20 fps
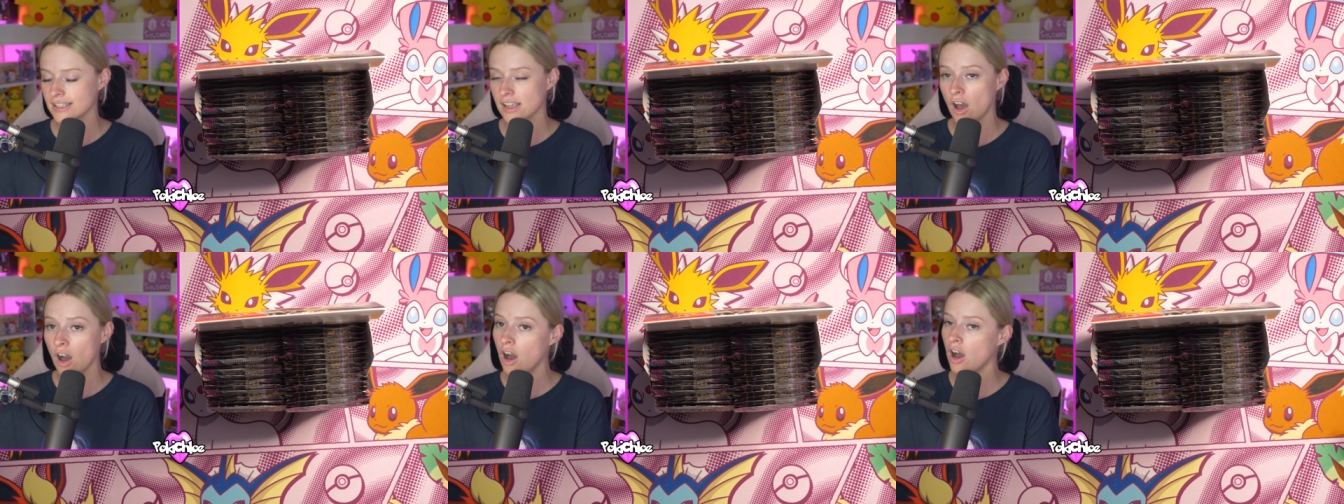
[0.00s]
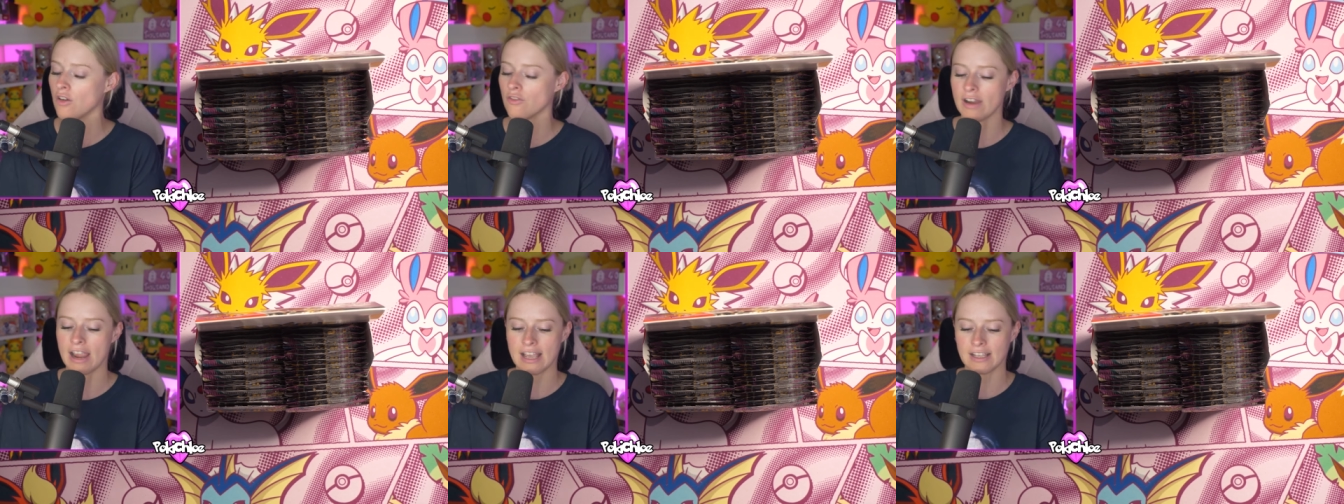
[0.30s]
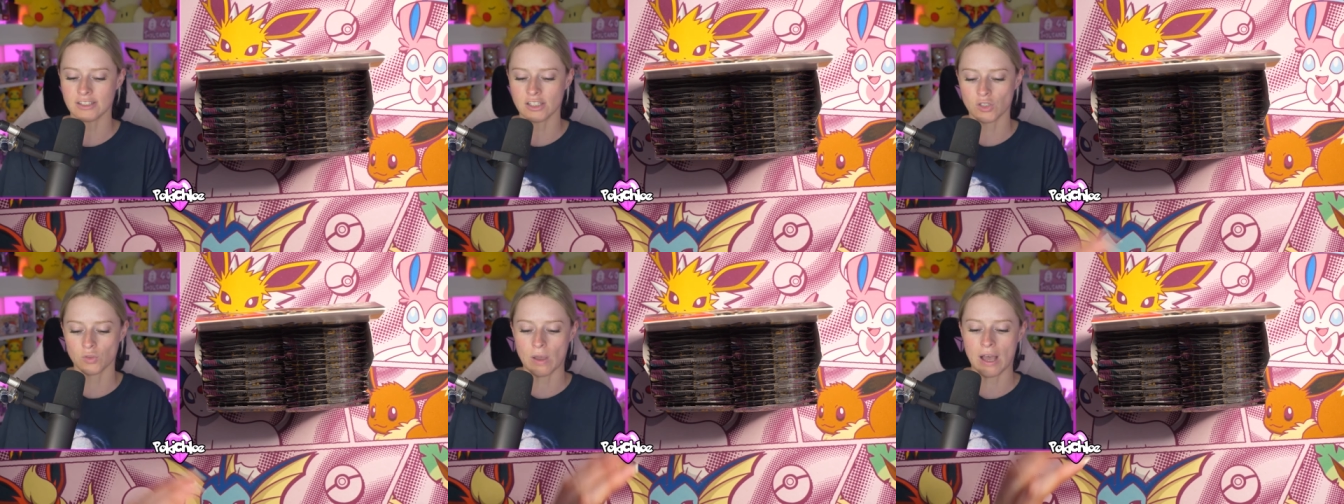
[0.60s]
art
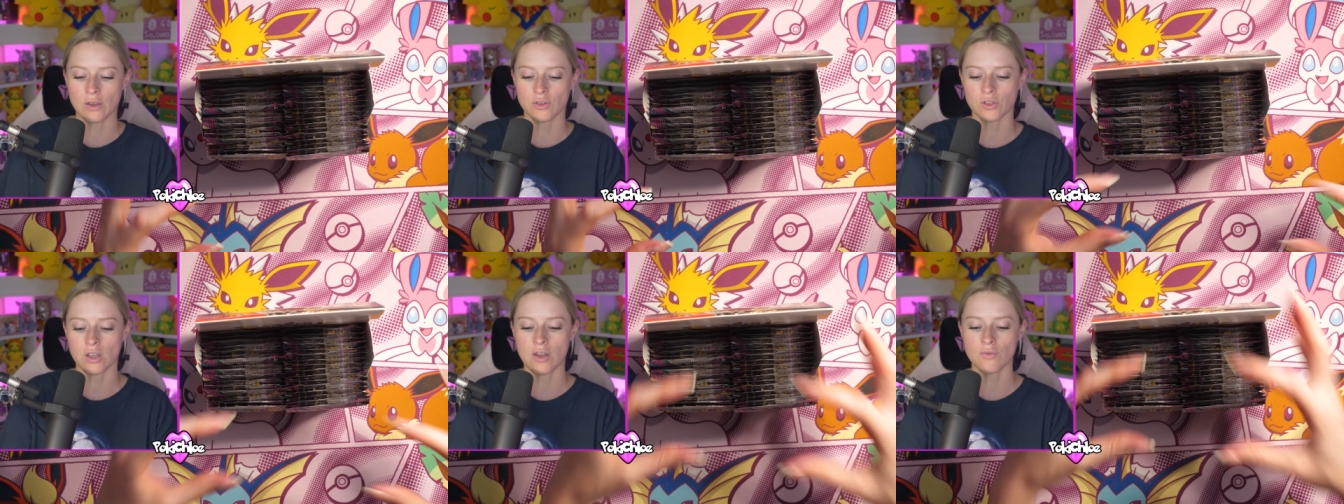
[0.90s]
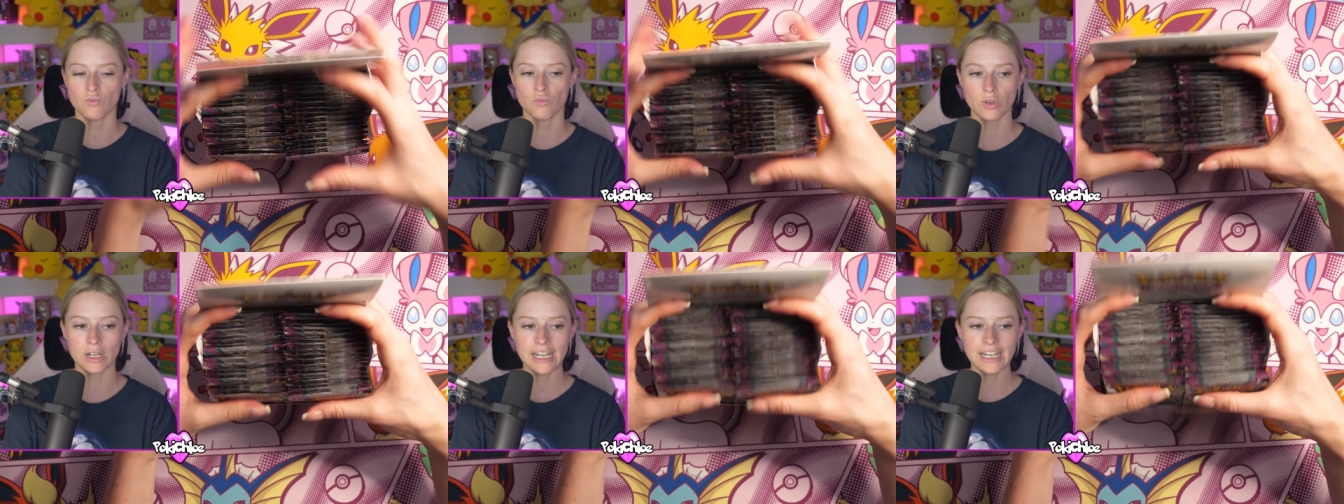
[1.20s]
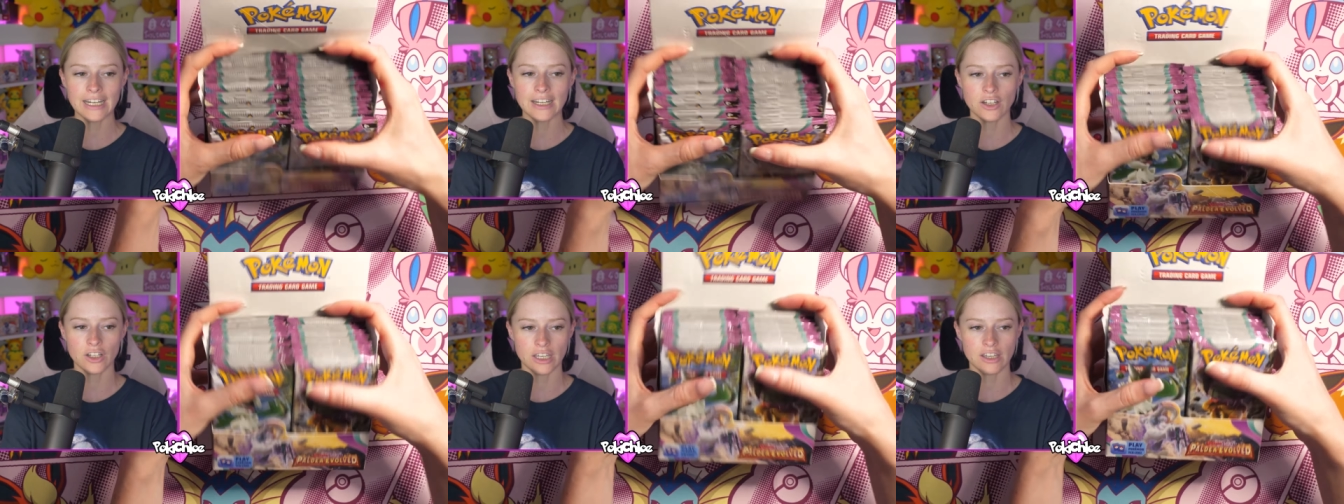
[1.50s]
rares as well, so I'm
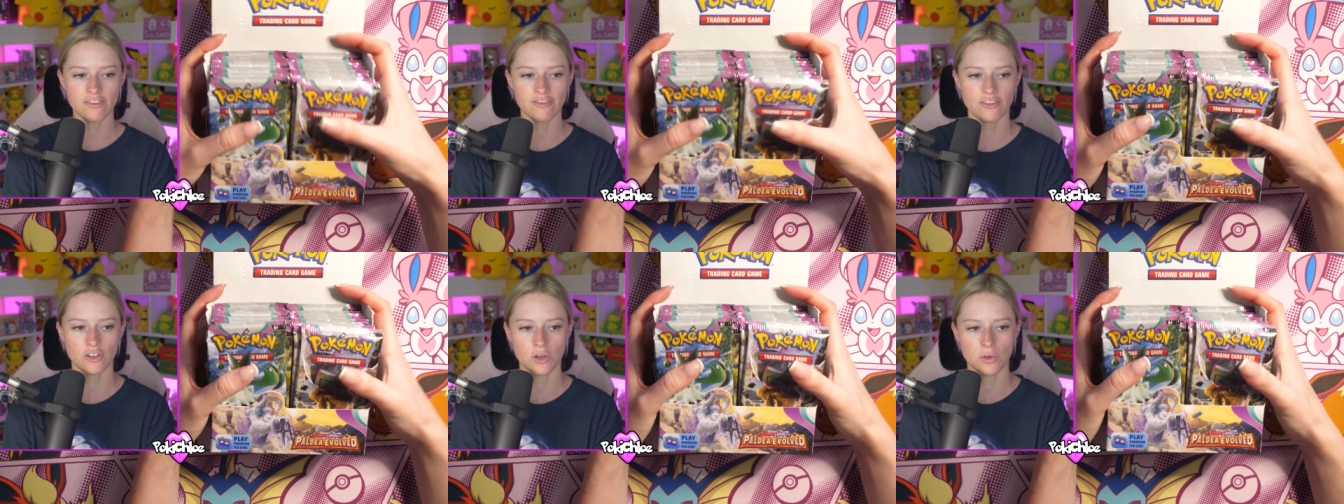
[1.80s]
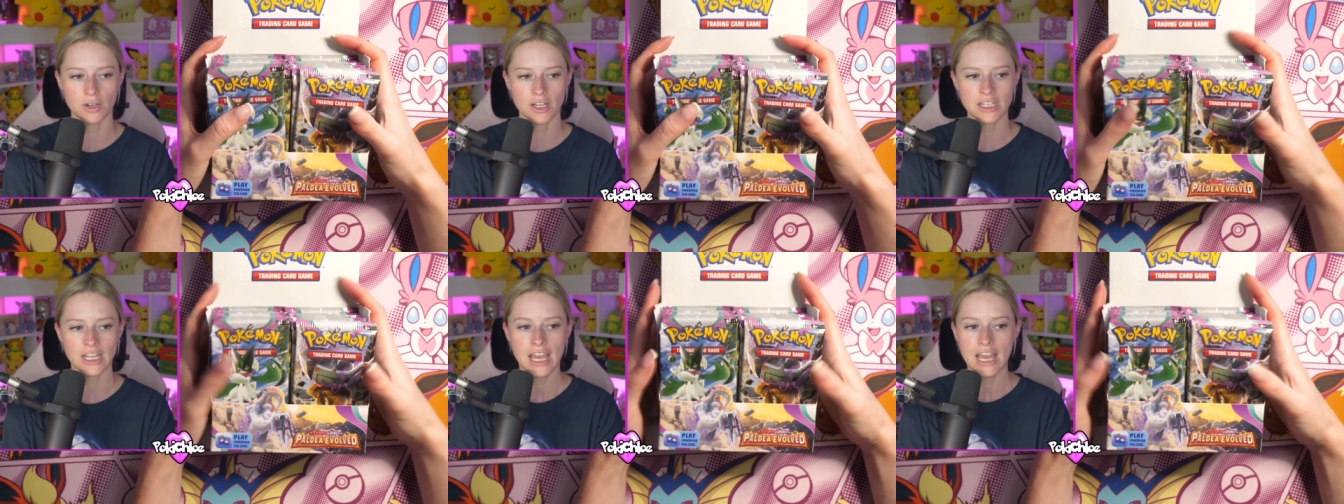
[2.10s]
really looking forward